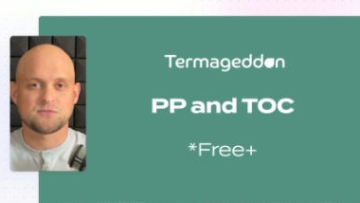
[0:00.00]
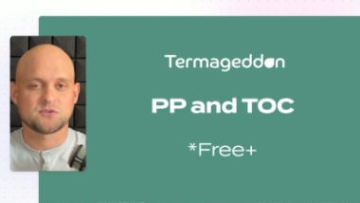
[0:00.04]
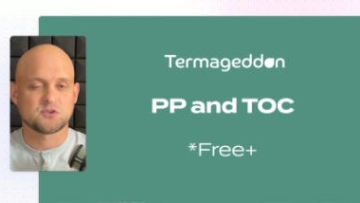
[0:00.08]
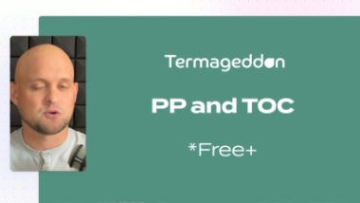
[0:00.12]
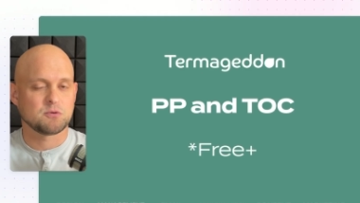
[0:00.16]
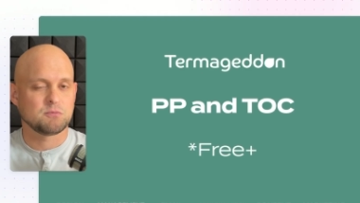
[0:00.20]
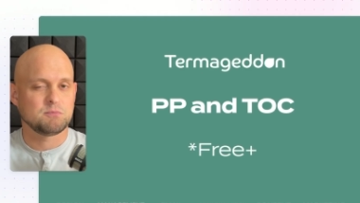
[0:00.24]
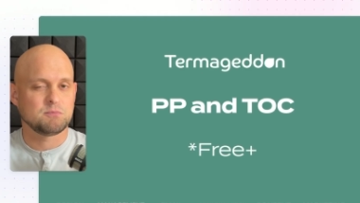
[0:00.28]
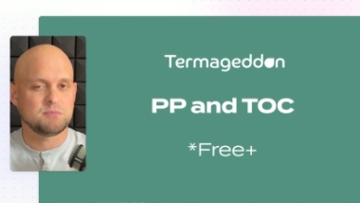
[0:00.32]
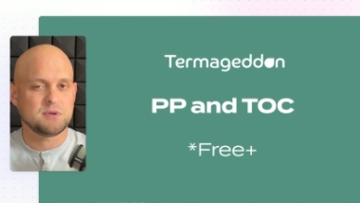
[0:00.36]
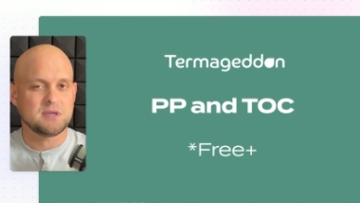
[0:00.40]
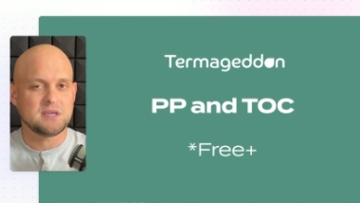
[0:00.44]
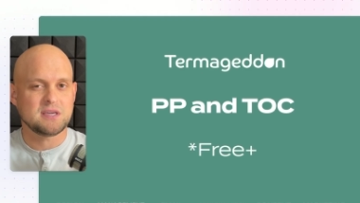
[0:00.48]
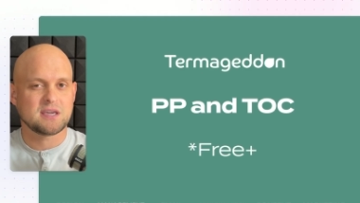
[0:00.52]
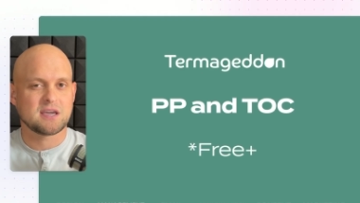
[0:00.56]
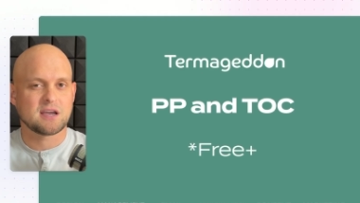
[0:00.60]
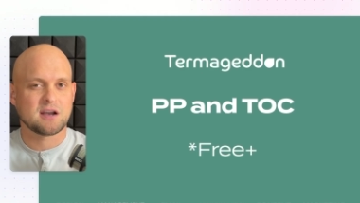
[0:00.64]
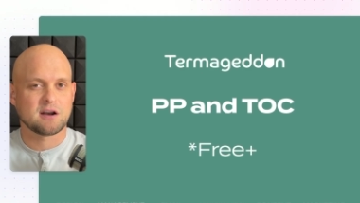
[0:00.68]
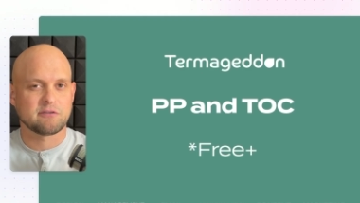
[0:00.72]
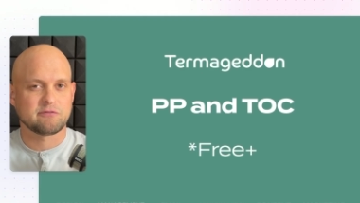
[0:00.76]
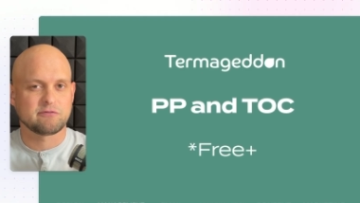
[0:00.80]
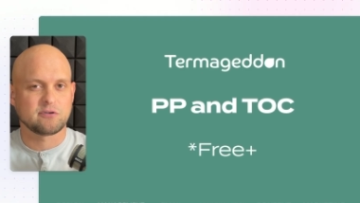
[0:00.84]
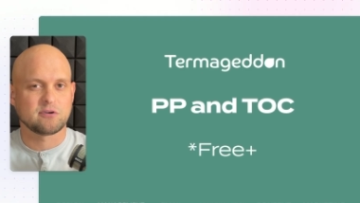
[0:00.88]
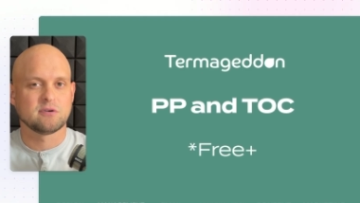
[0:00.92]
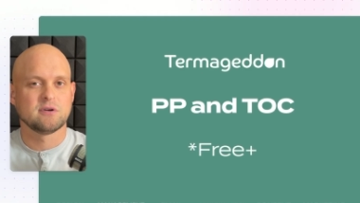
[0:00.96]
So be
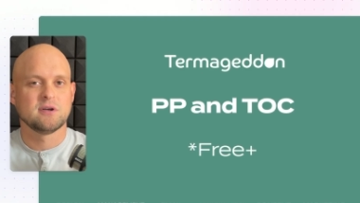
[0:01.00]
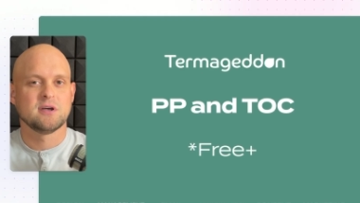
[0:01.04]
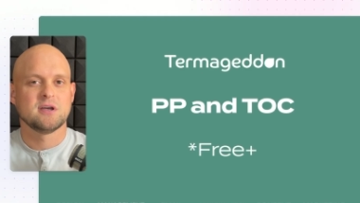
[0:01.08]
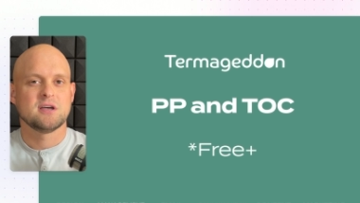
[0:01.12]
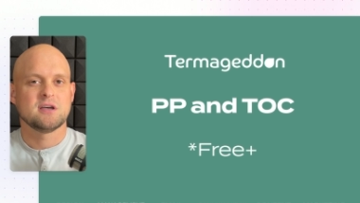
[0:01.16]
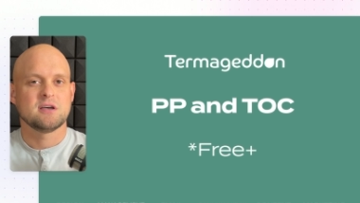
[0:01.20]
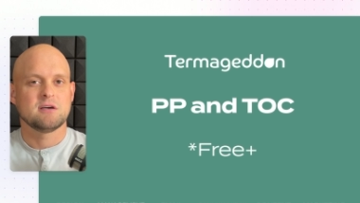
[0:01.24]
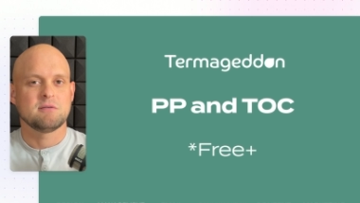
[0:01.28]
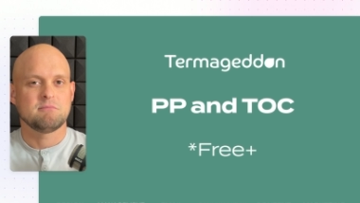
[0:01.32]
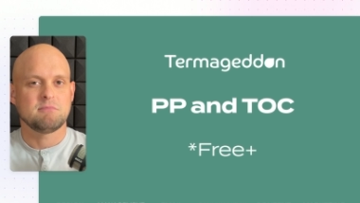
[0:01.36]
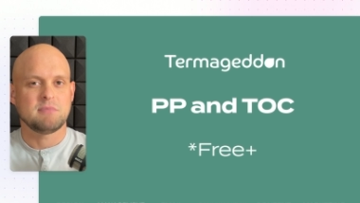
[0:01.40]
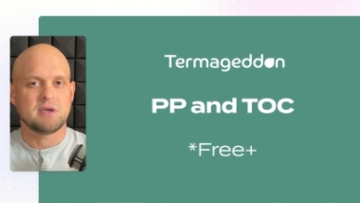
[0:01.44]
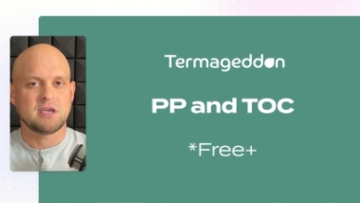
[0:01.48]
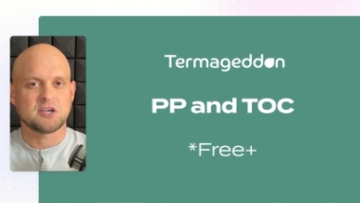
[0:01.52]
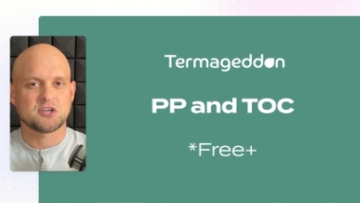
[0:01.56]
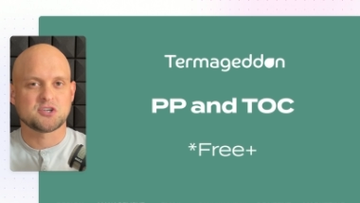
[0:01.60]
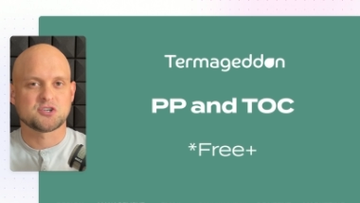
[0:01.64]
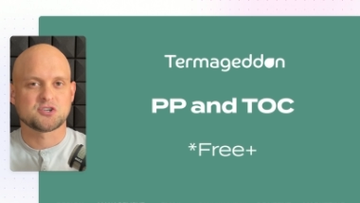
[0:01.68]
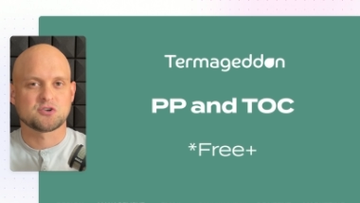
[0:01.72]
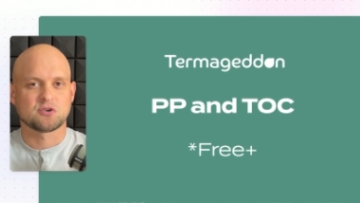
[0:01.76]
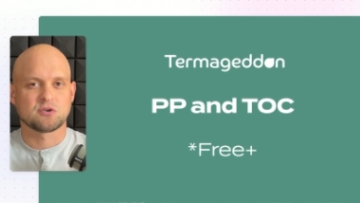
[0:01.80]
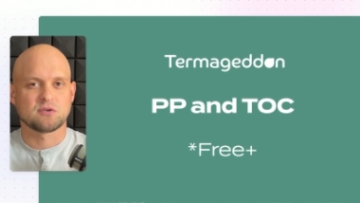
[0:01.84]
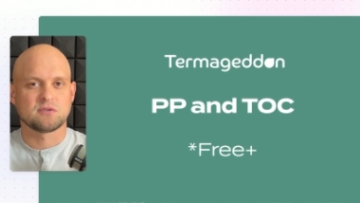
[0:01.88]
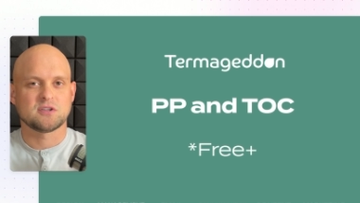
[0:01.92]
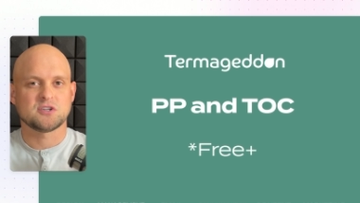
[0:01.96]
careful make
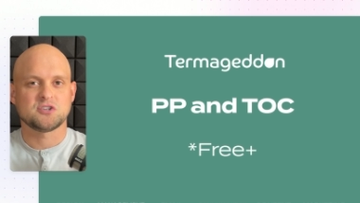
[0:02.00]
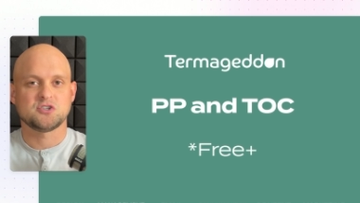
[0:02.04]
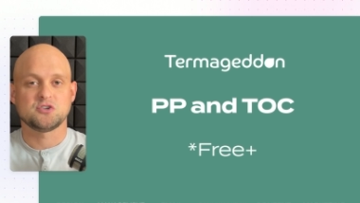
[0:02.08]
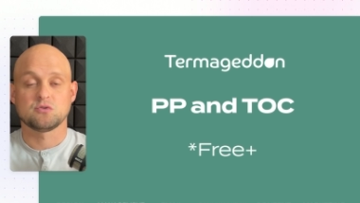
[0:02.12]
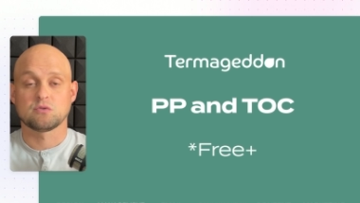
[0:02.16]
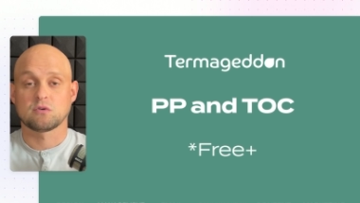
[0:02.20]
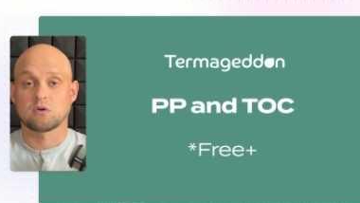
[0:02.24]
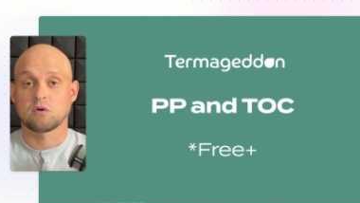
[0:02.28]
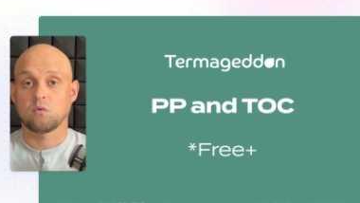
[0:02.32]
sure that you